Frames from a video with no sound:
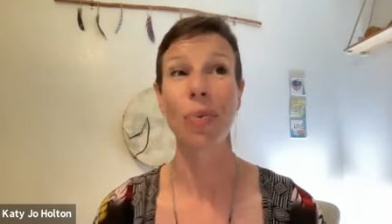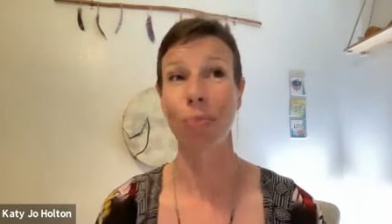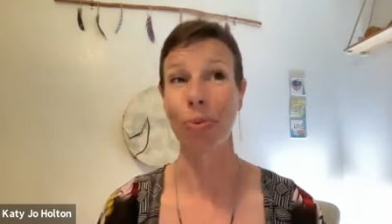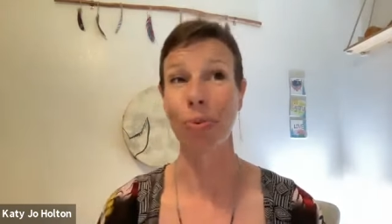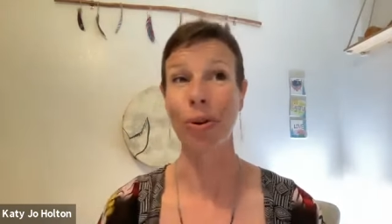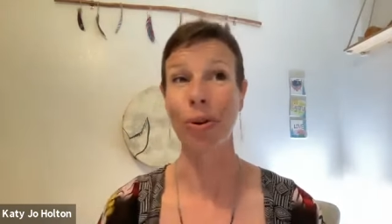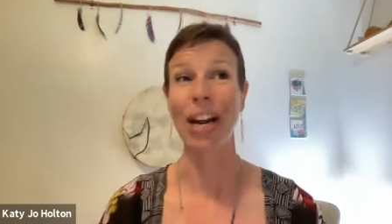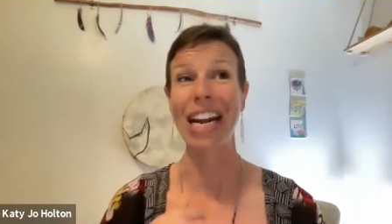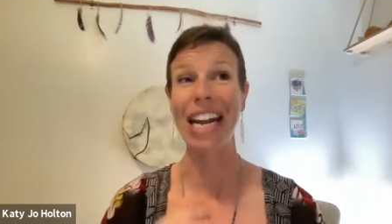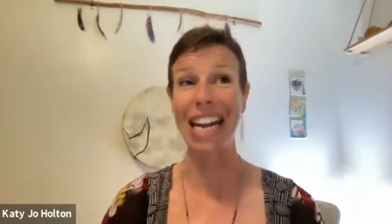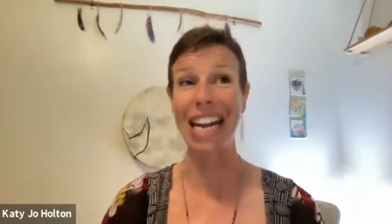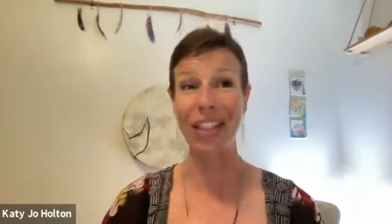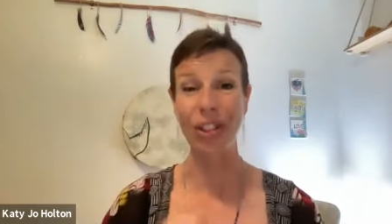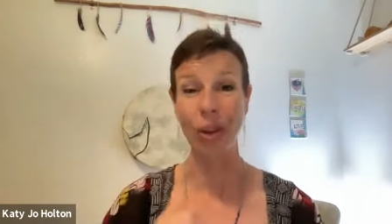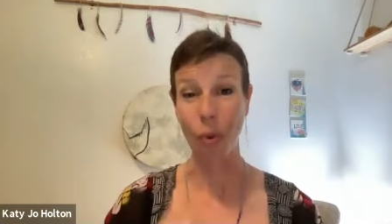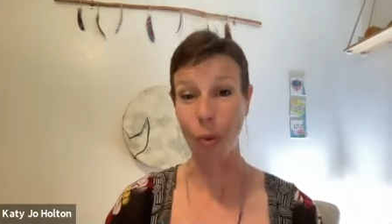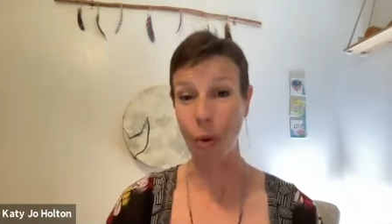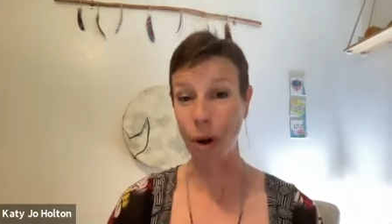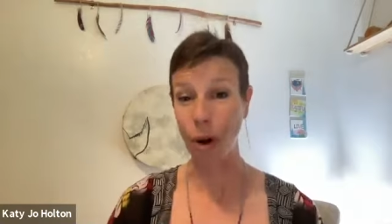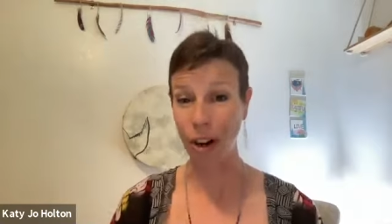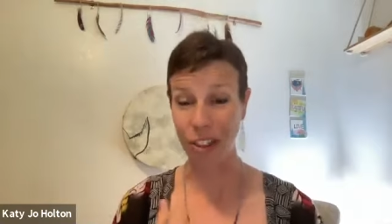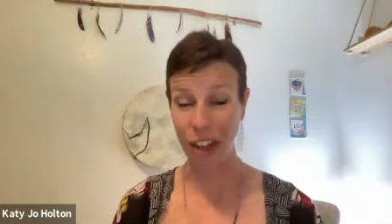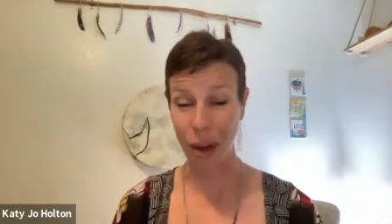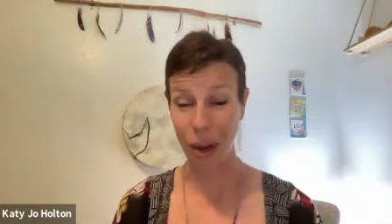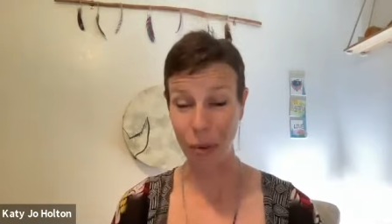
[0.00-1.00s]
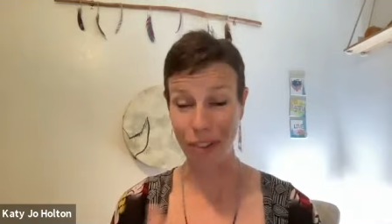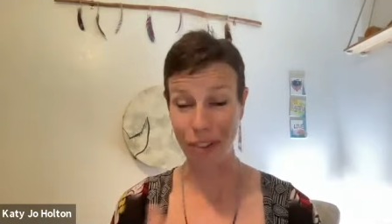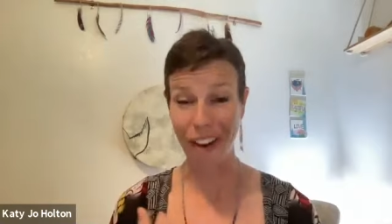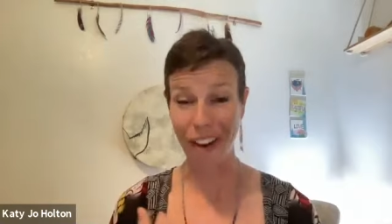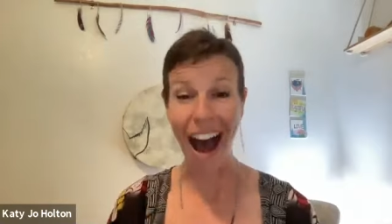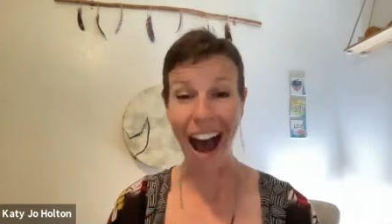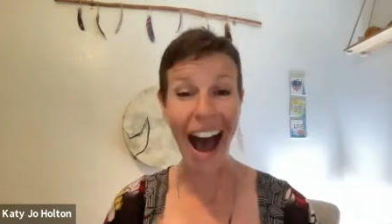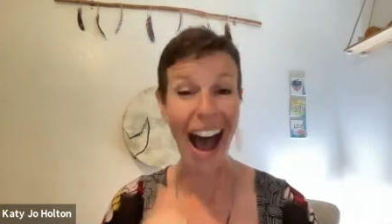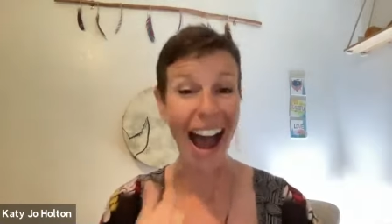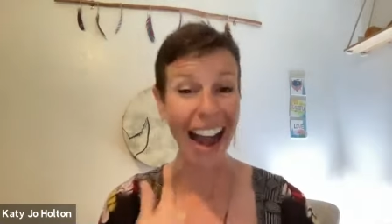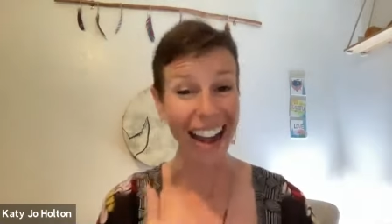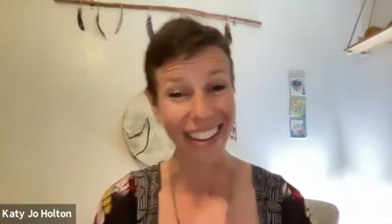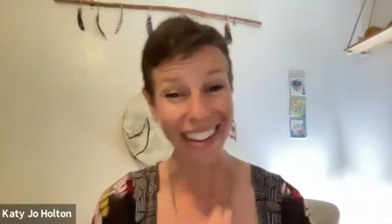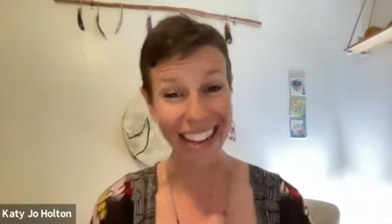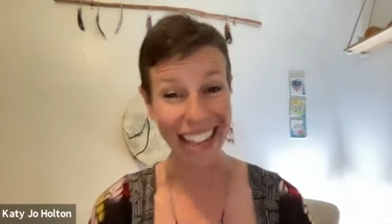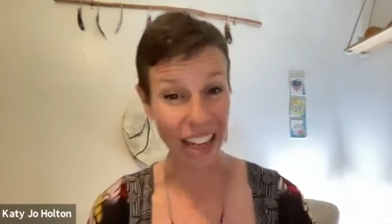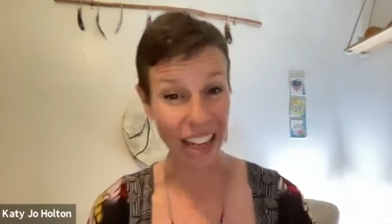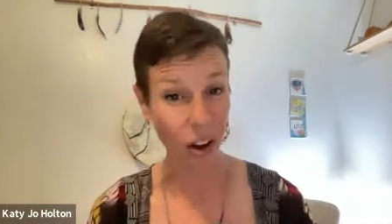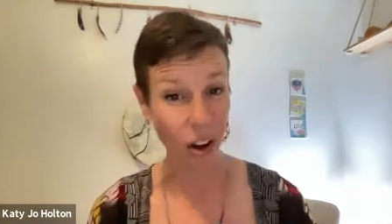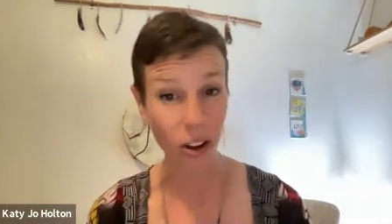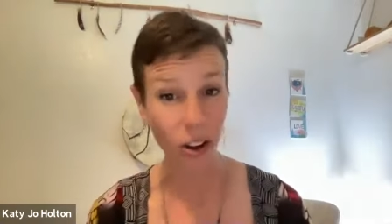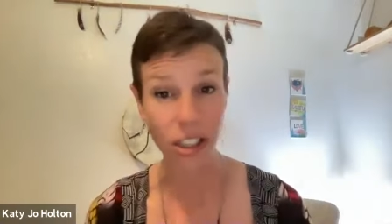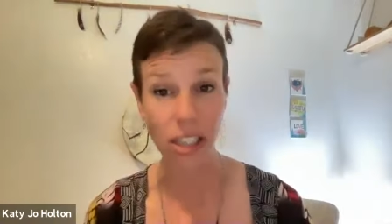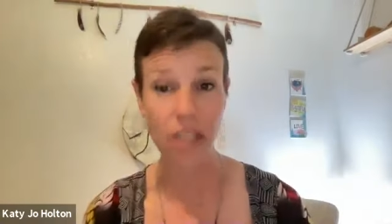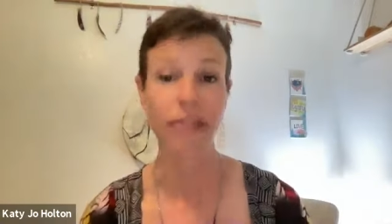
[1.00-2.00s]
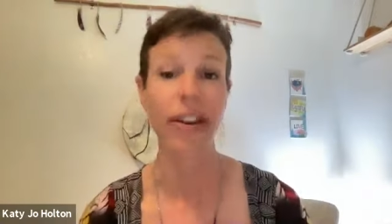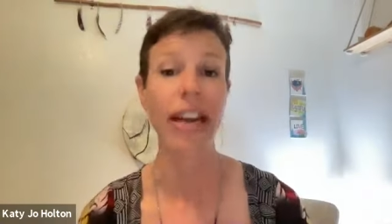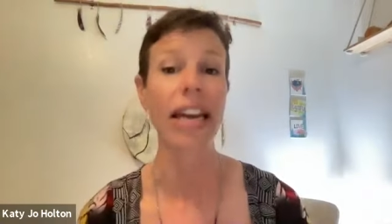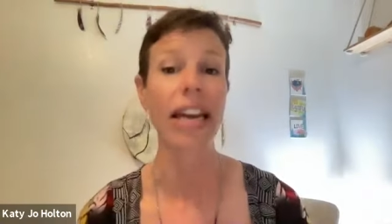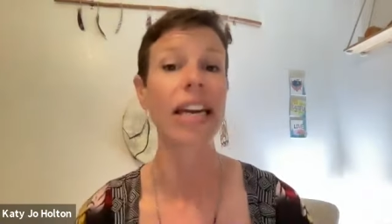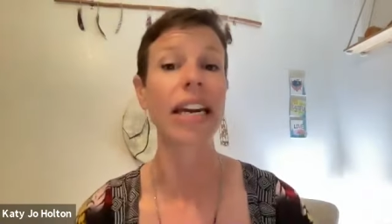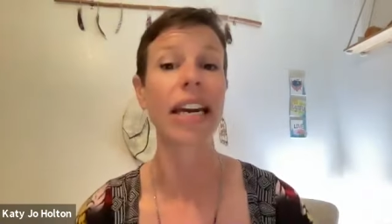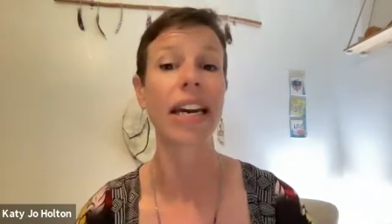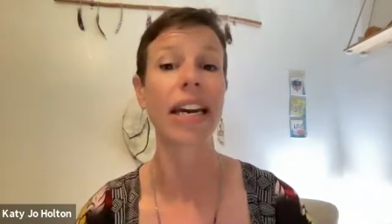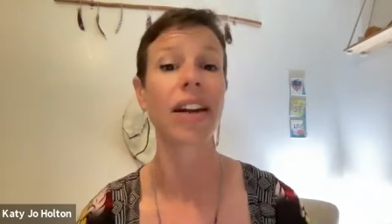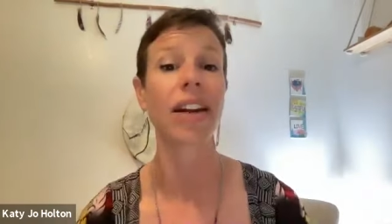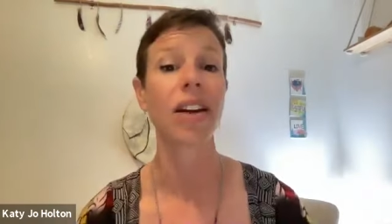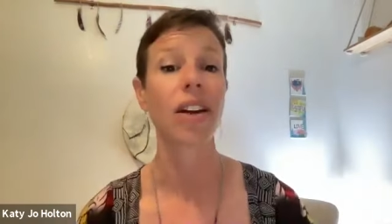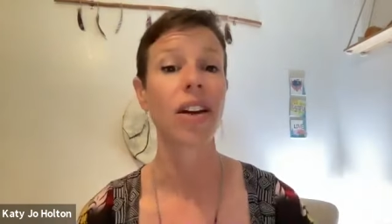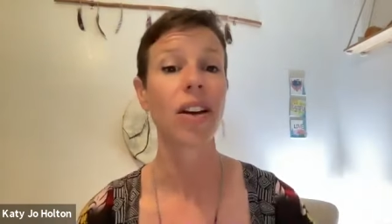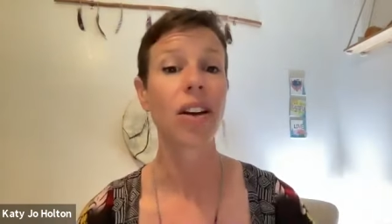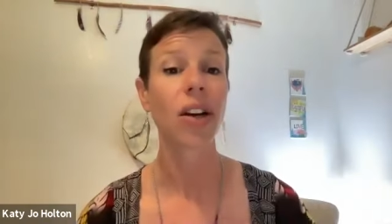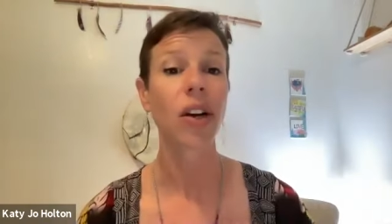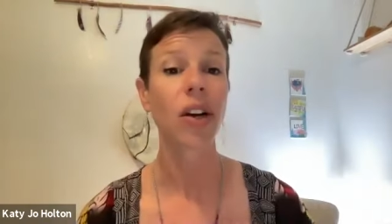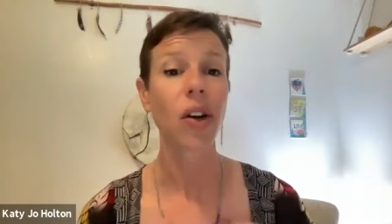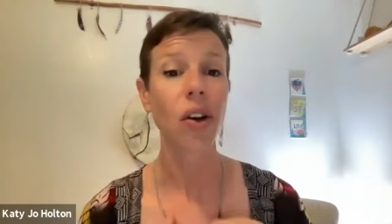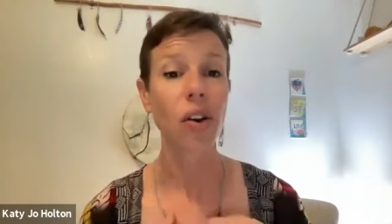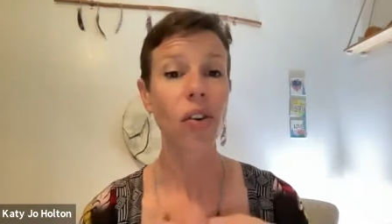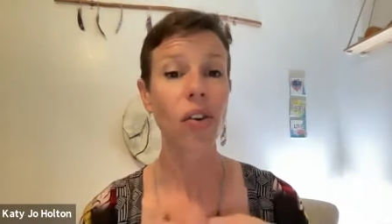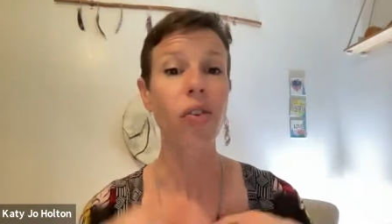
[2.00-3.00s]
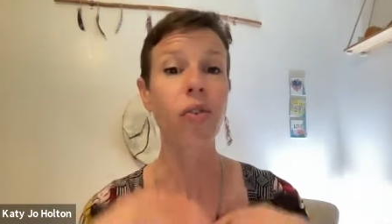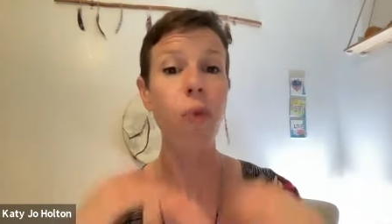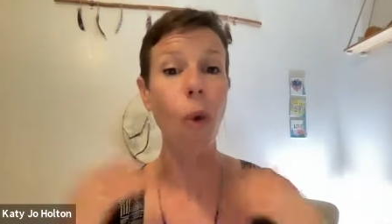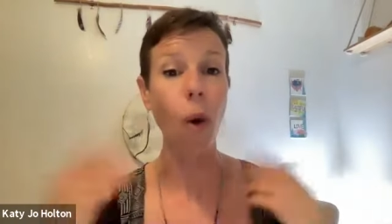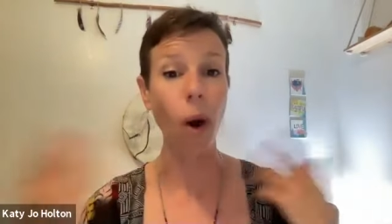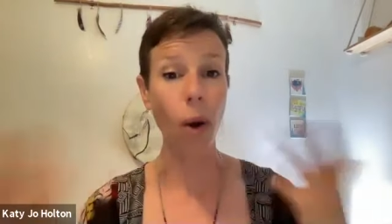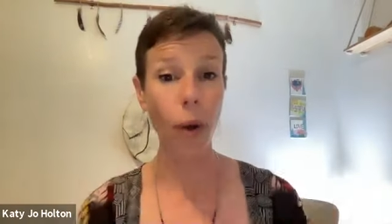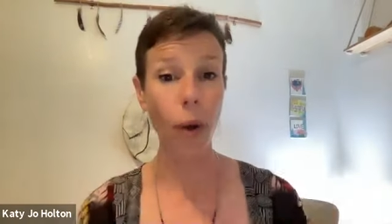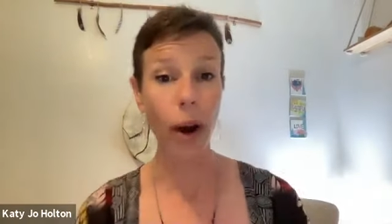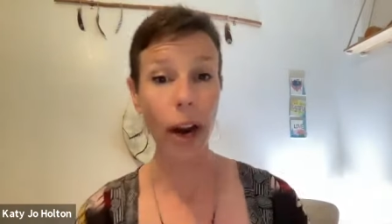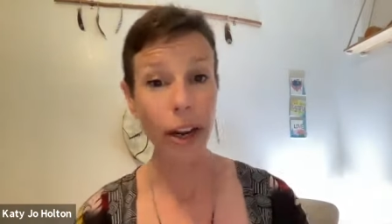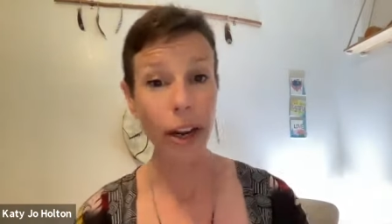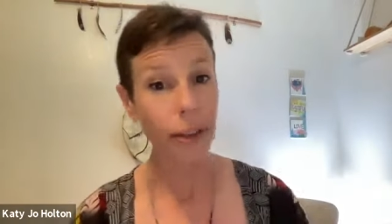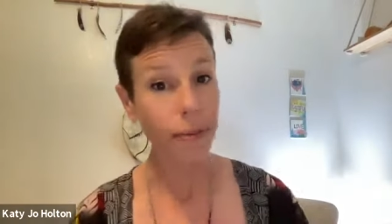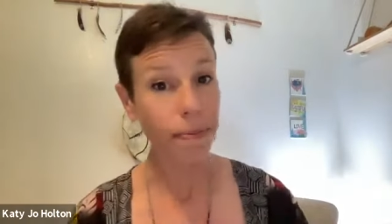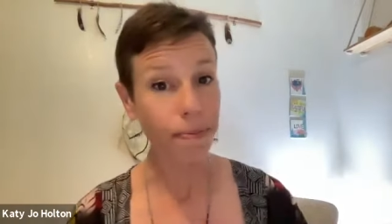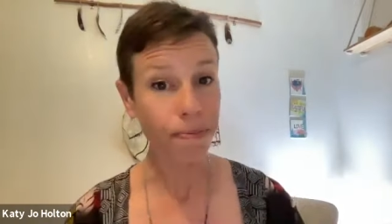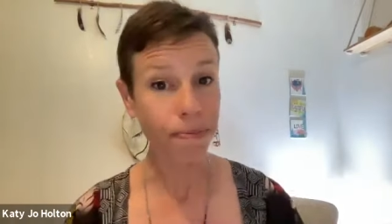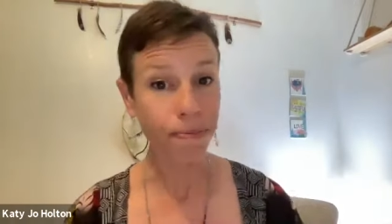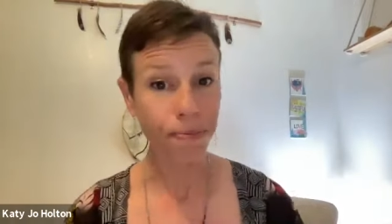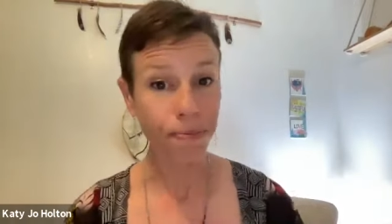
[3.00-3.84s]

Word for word: bringing the work that we've highly cultivated forward